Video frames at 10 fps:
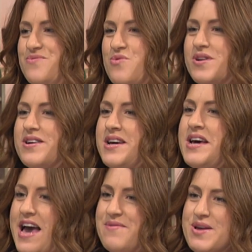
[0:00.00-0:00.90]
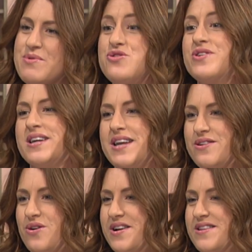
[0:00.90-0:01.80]
You want to have someone you can
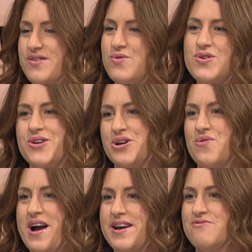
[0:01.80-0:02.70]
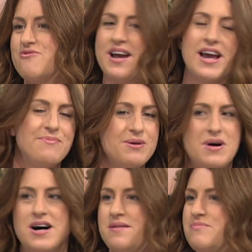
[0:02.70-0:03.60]
lean on and it's all good and great ringing up your
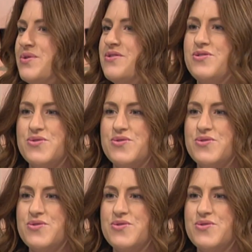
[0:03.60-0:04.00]
mum mum or your,